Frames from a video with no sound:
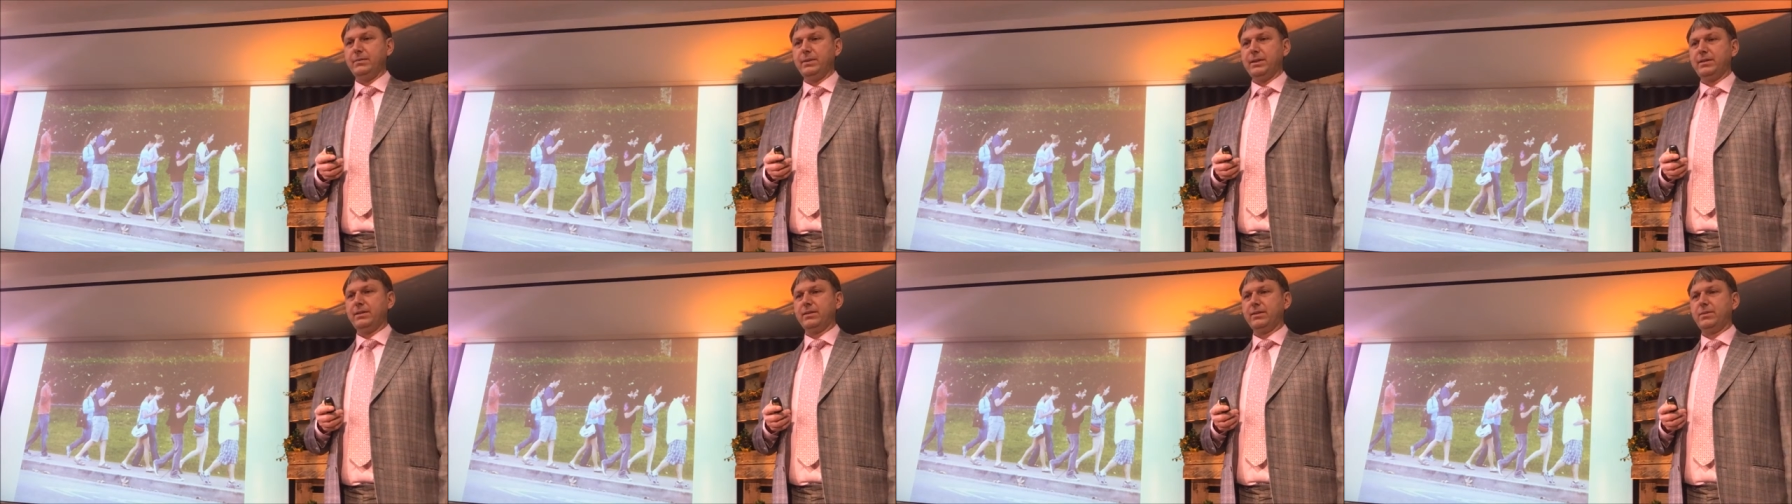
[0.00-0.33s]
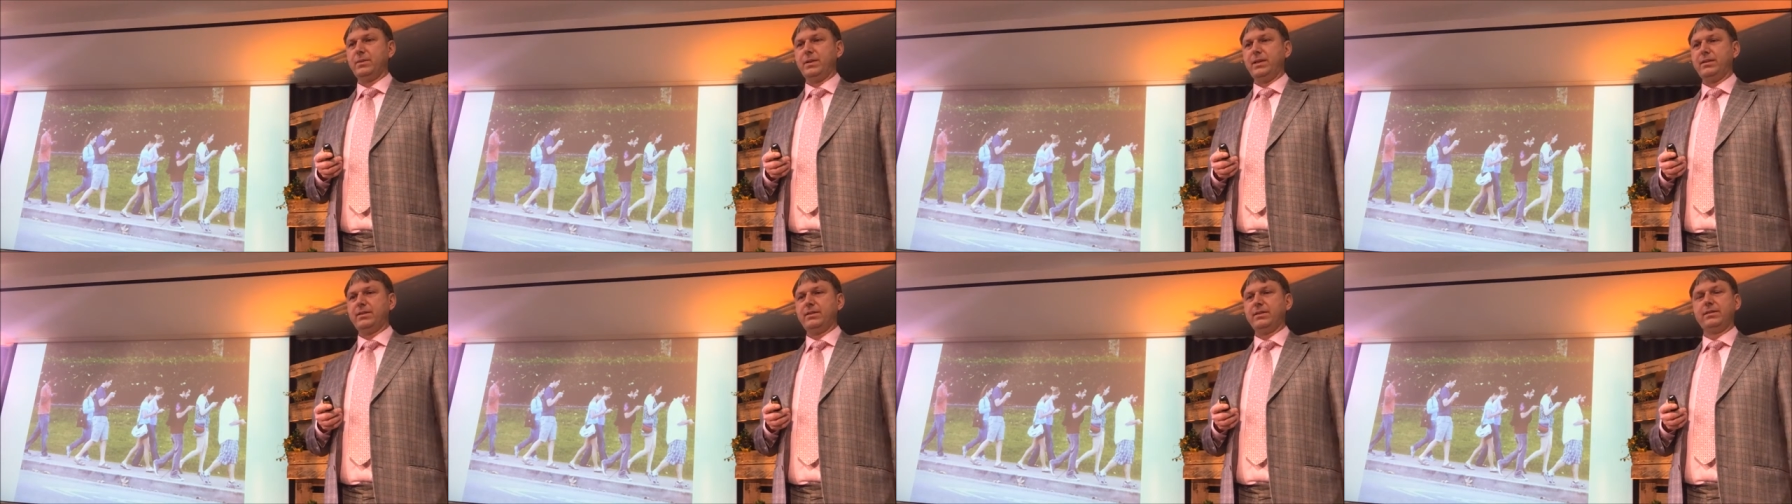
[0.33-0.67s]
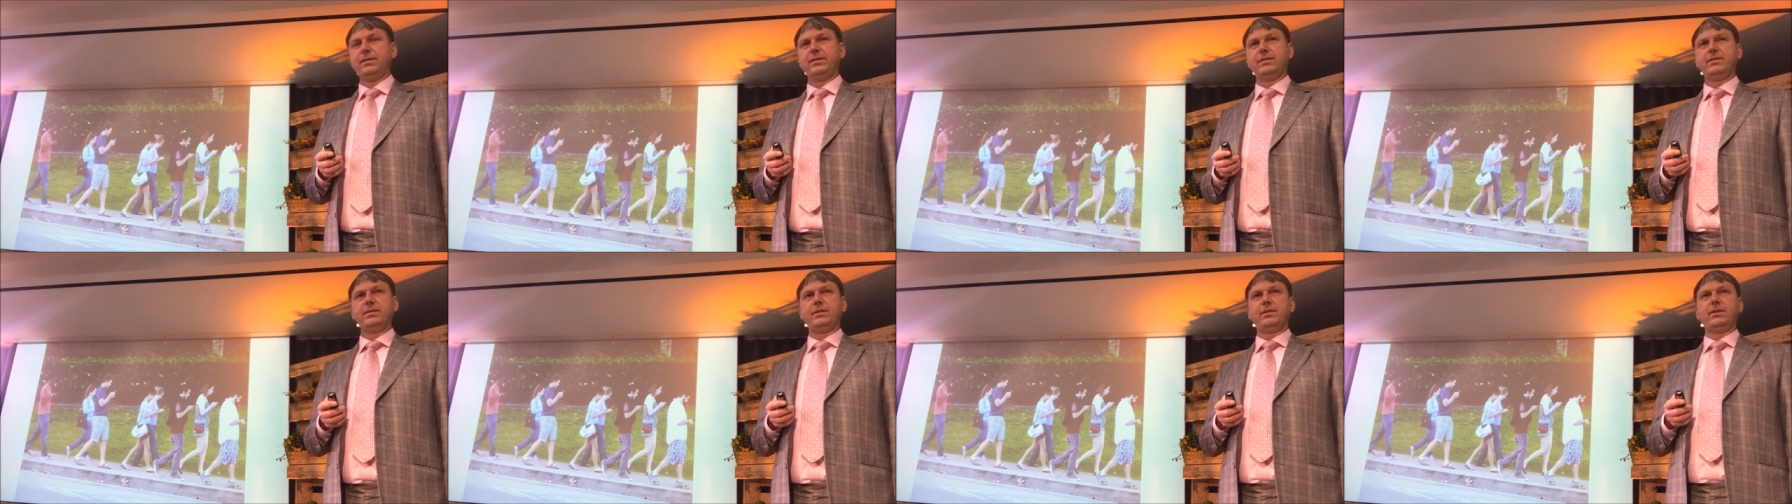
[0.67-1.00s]
But the question
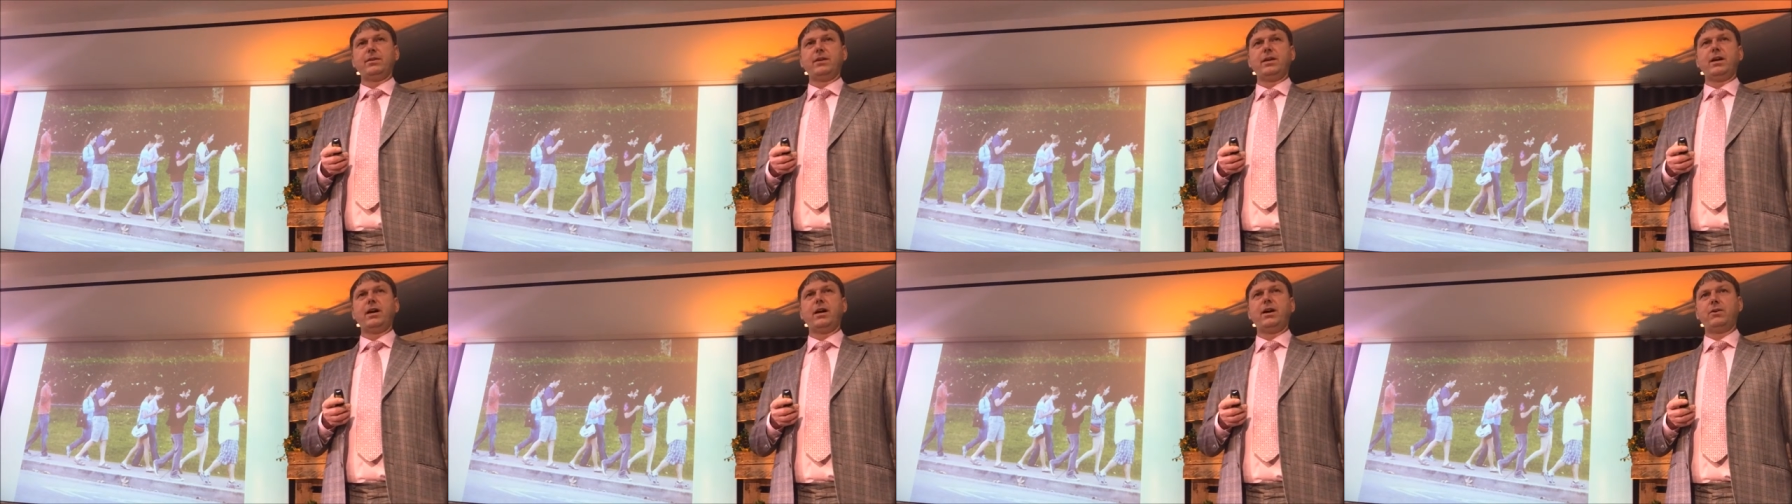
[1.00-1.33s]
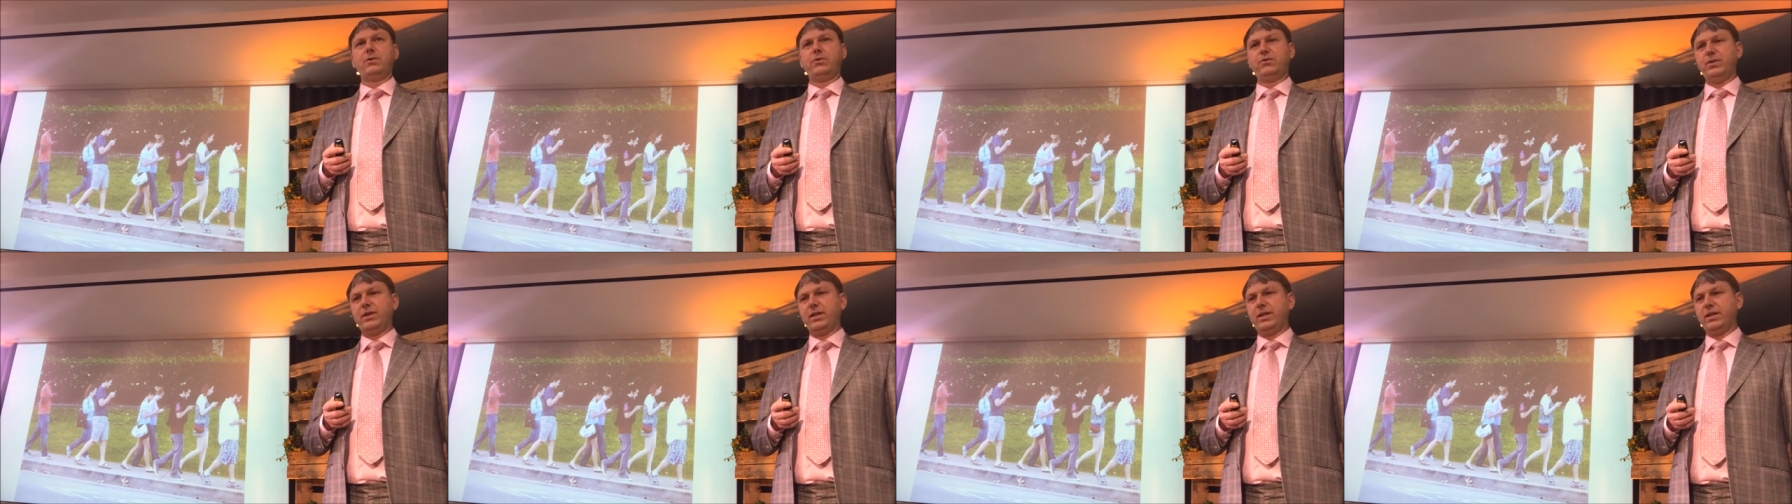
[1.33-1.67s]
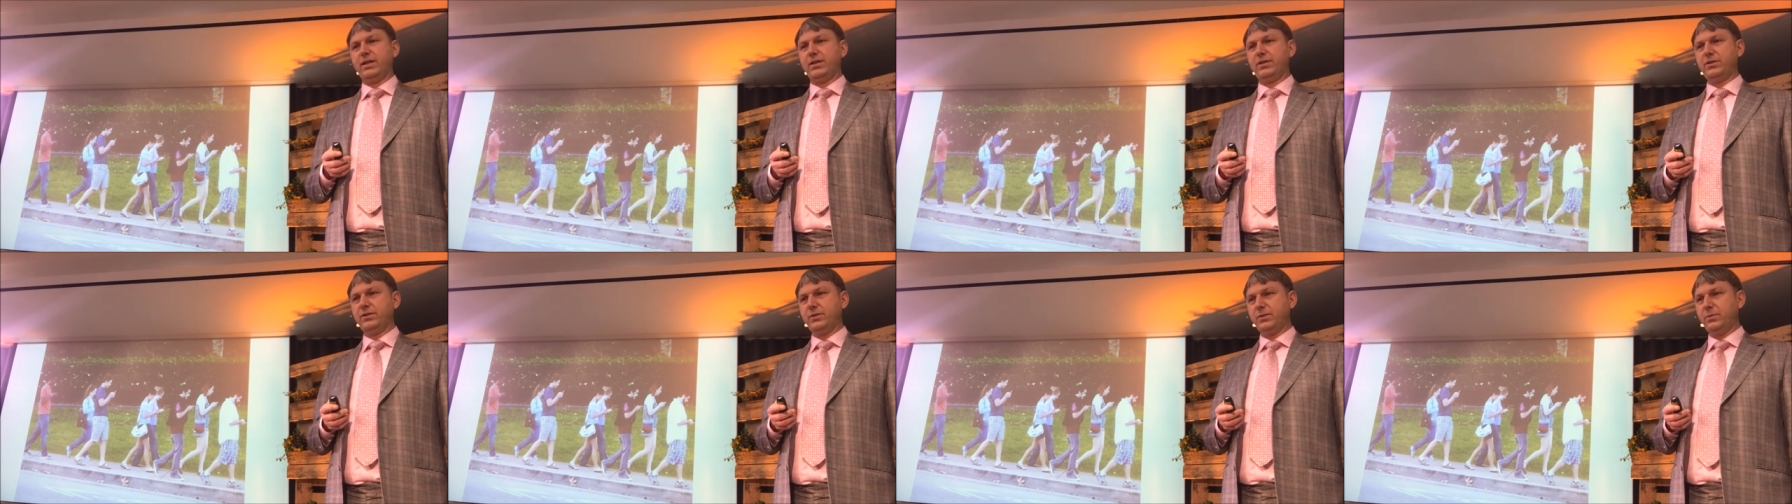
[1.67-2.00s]
is now, how
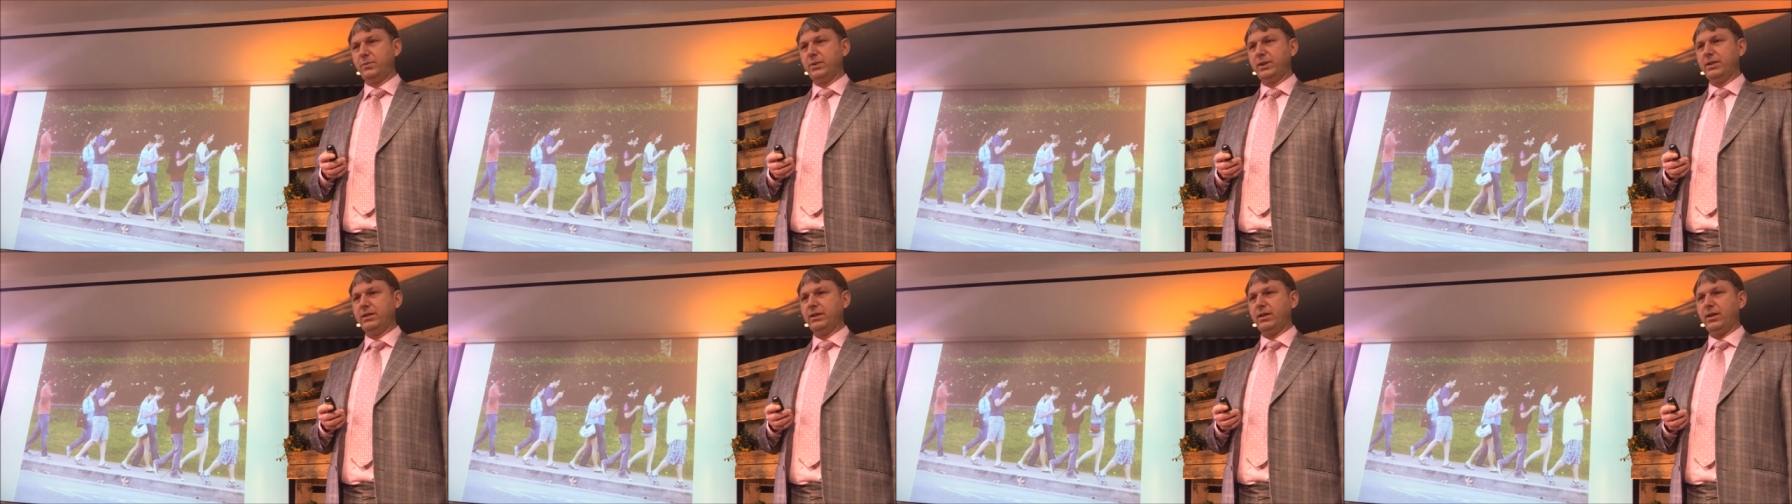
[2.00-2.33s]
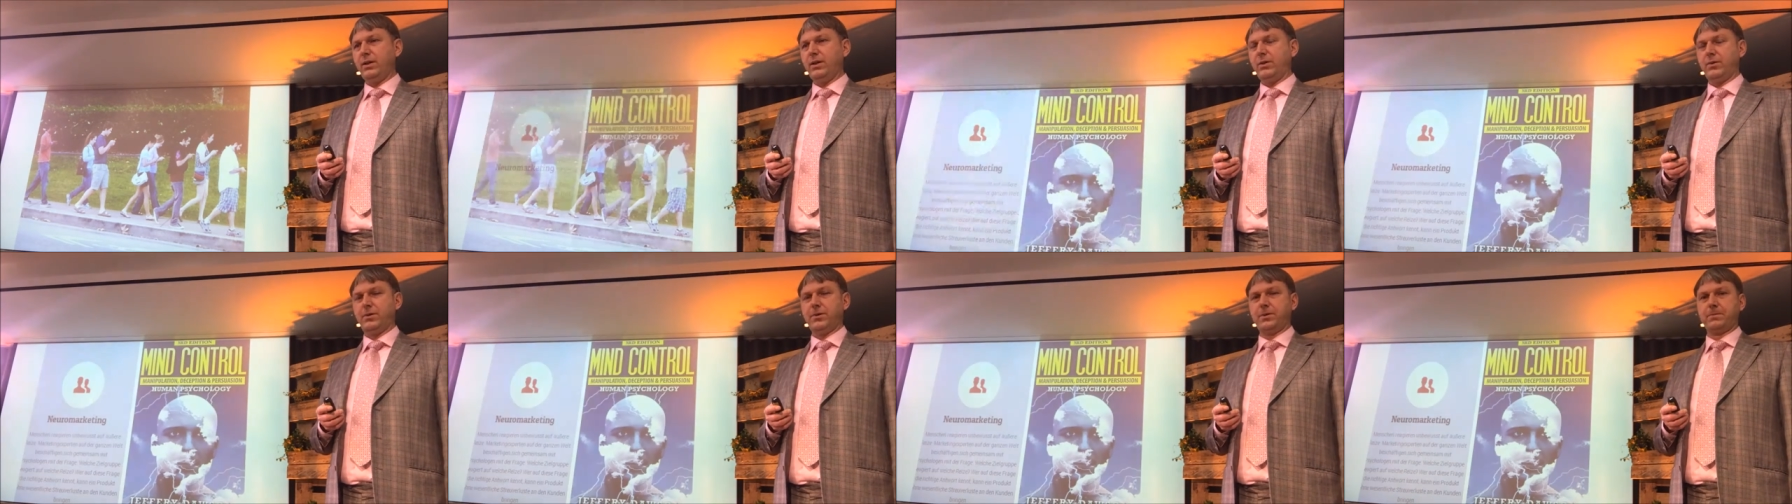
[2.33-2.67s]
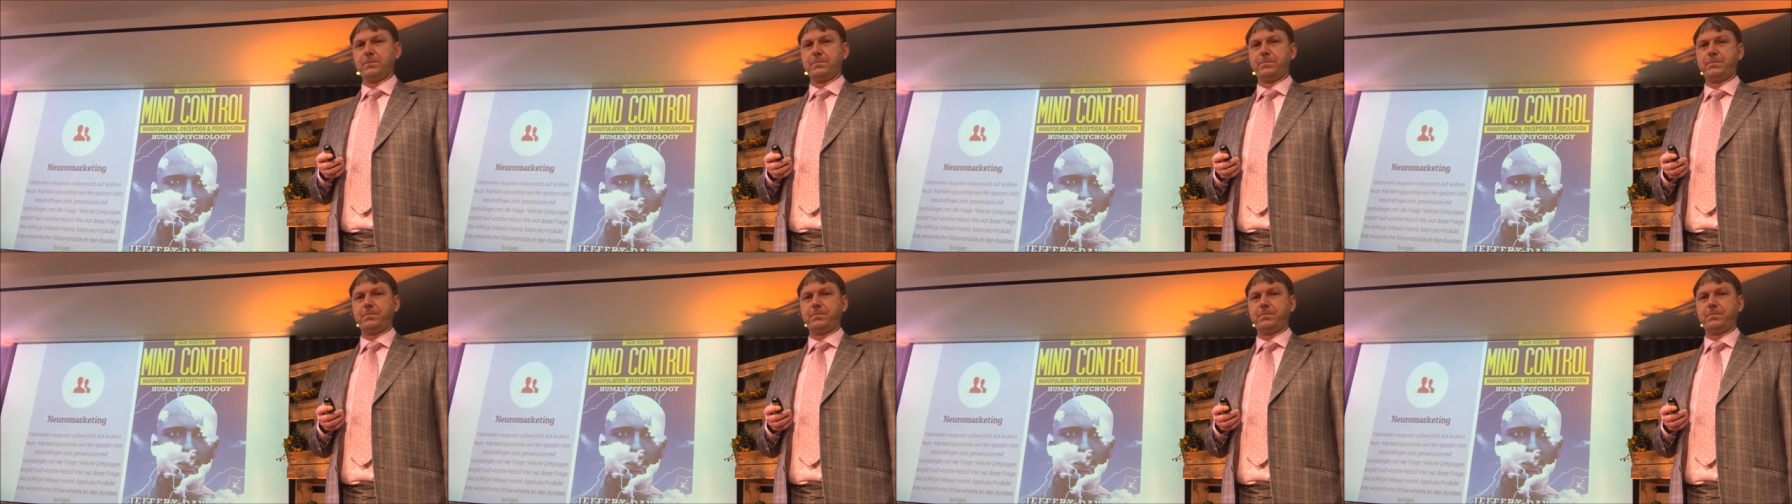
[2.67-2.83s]
far should we go?